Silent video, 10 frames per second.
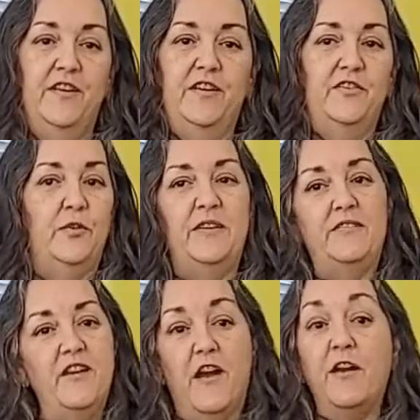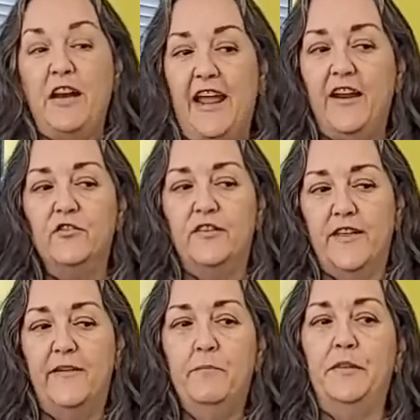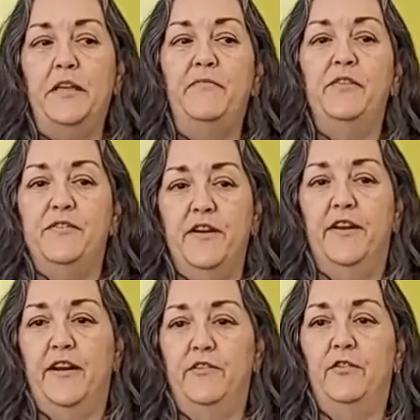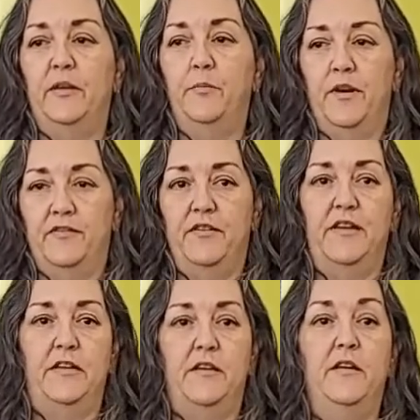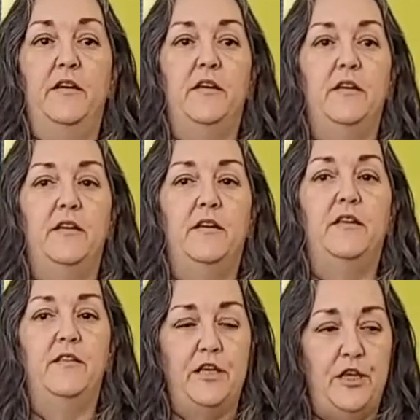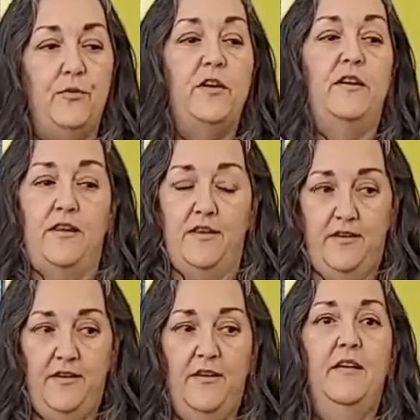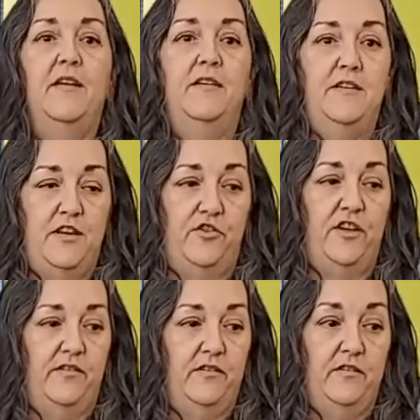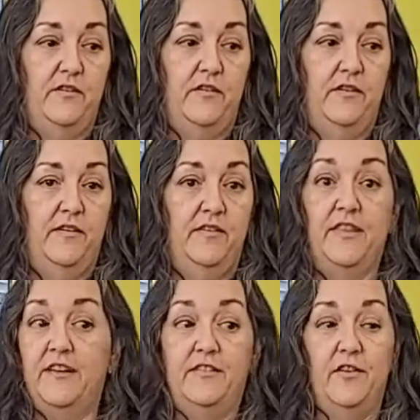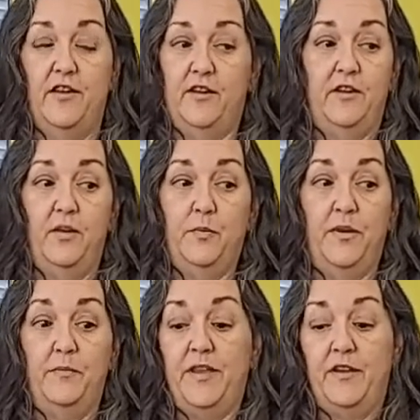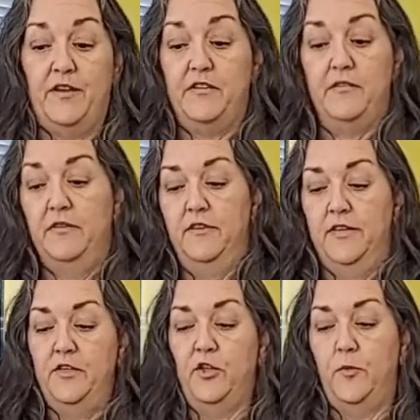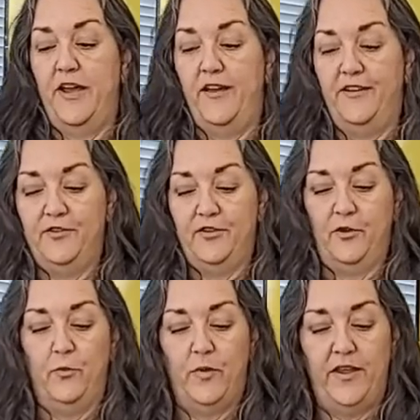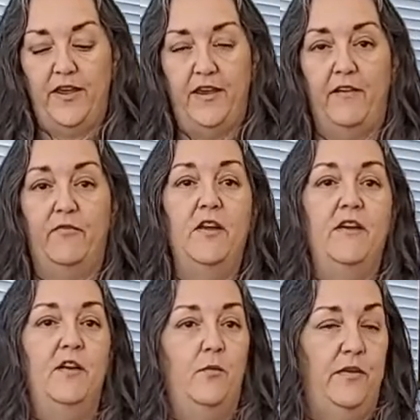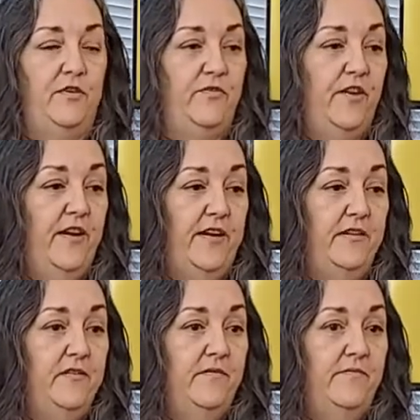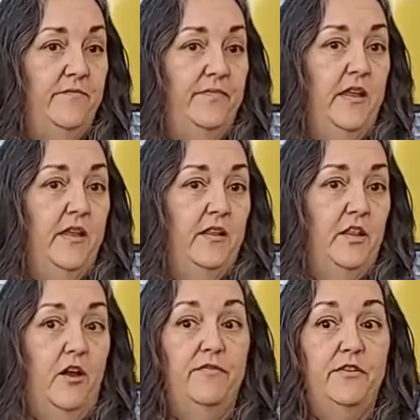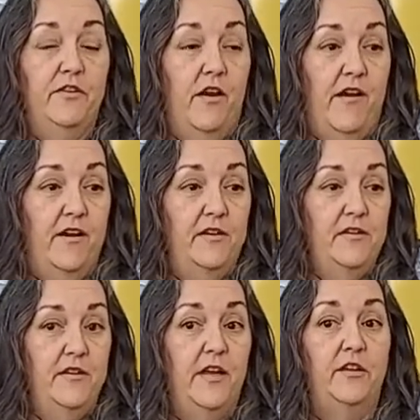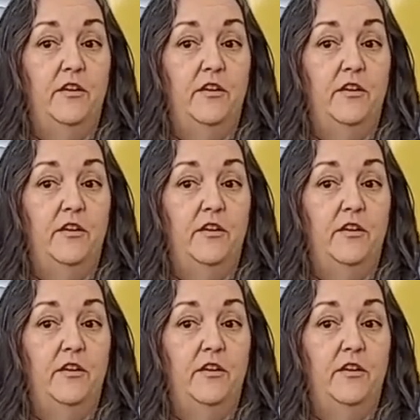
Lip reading: So it's not actually, that belief is not actually present in the Unity teachings. That's not because let's go back. So we've defined love is God and